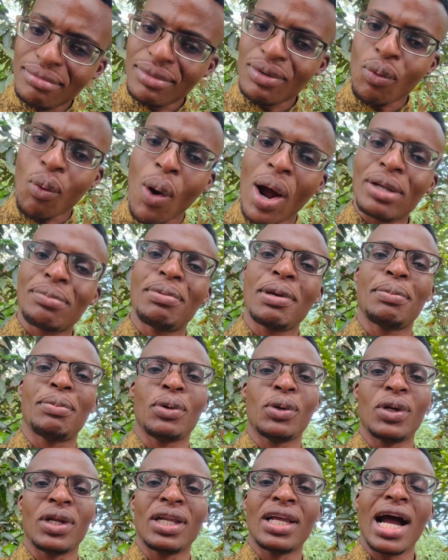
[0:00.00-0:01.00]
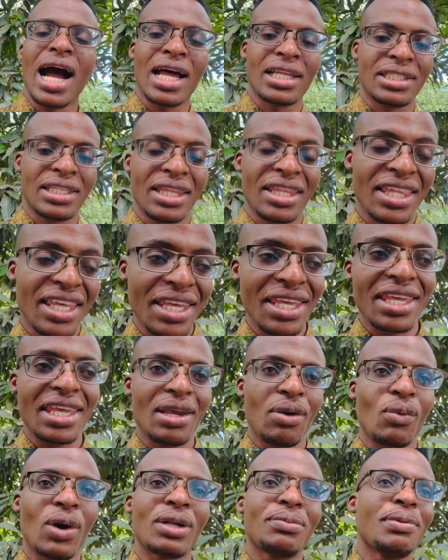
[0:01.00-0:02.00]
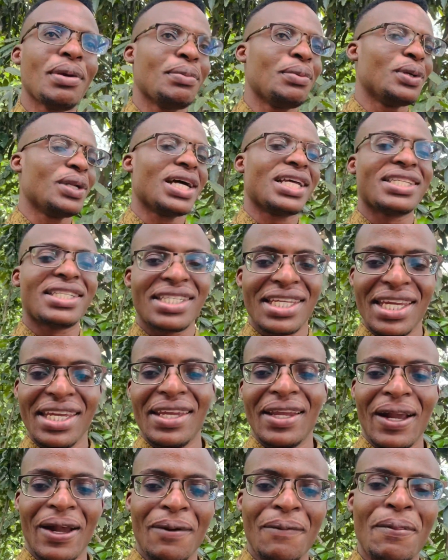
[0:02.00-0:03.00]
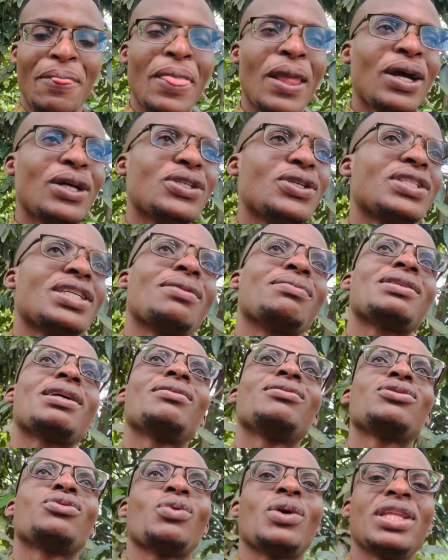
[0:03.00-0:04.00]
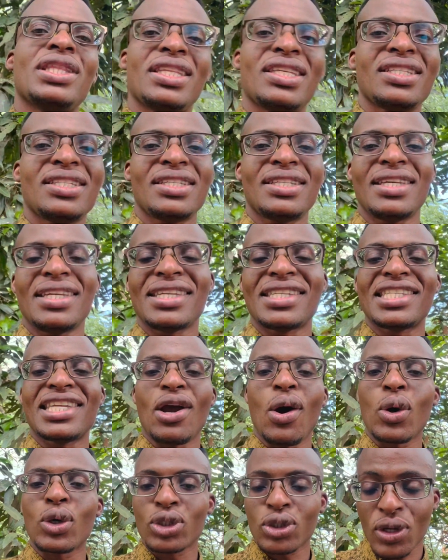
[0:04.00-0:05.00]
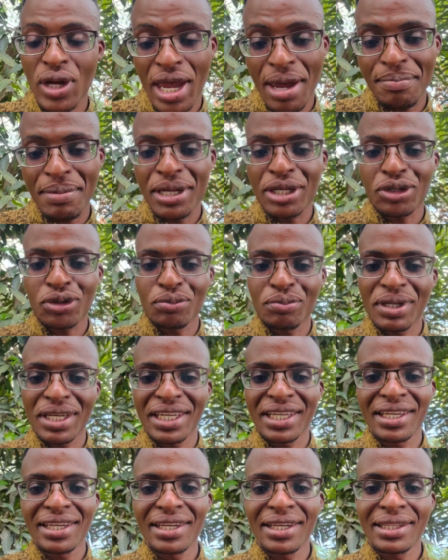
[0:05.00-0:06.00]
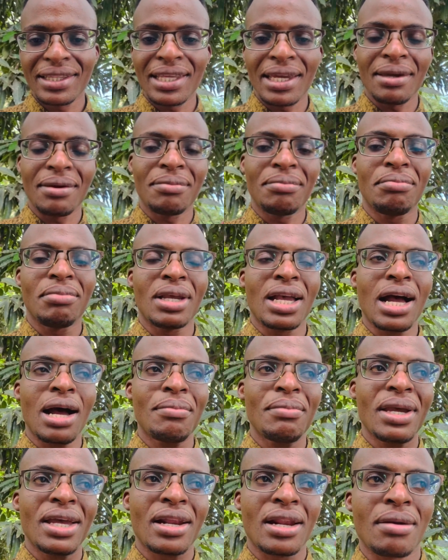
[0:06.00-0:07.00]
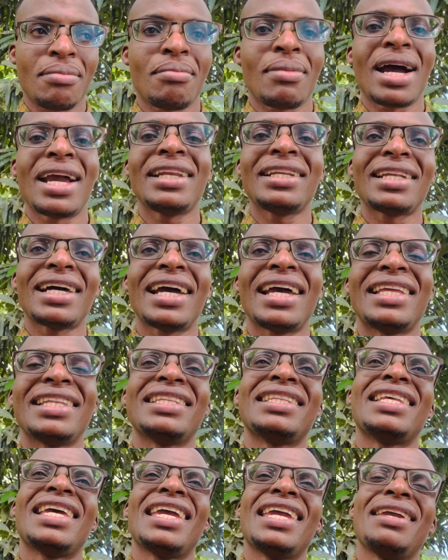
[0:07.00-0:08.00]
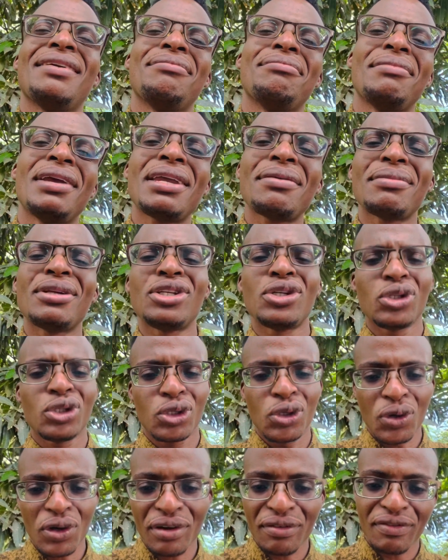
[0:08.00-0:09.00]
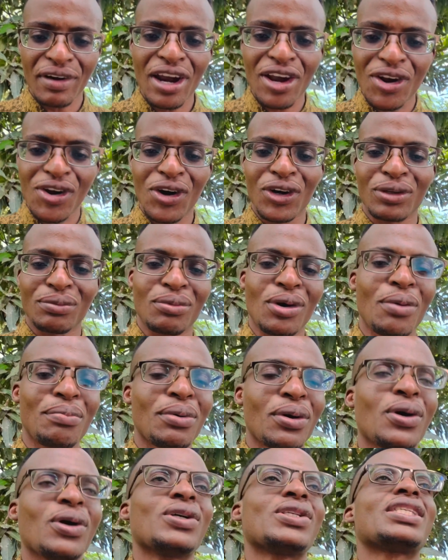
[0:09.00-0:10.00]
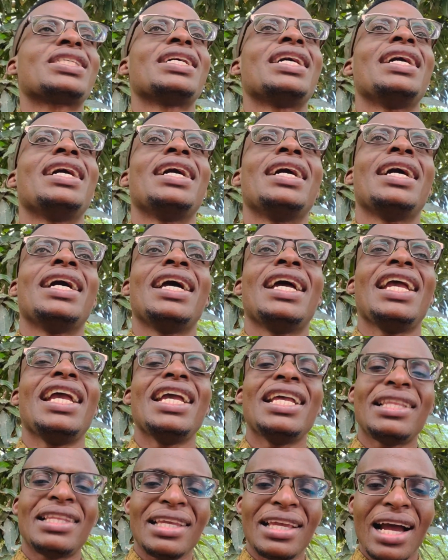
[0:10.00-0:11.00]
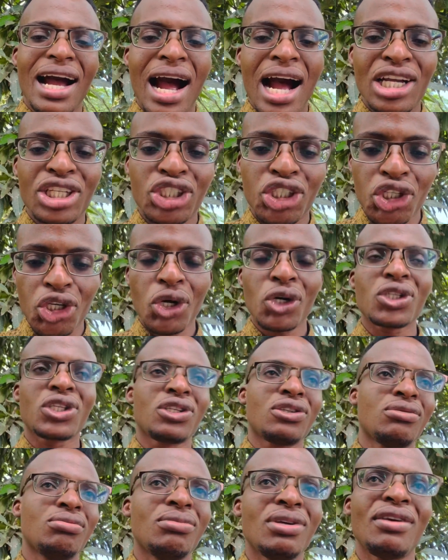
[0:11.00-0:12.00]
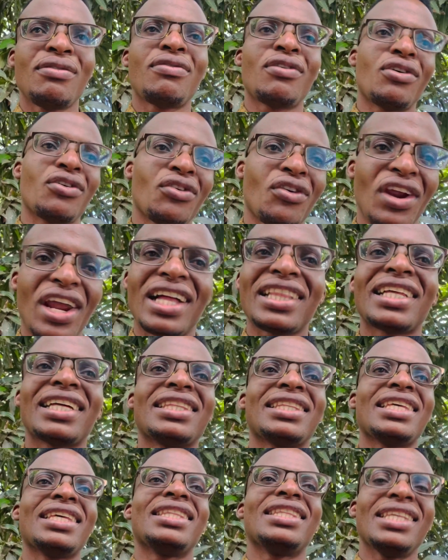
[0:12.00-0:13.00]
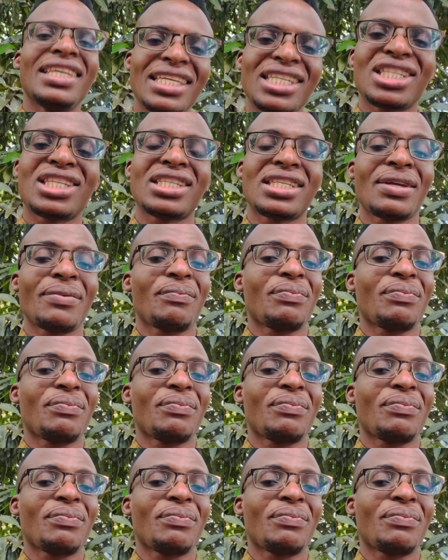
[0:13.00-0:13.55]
what people are thinking what people are saying so sometimes when these things they also happen to me they become a reminder and they make me to glorify God more because it assures me for real that it is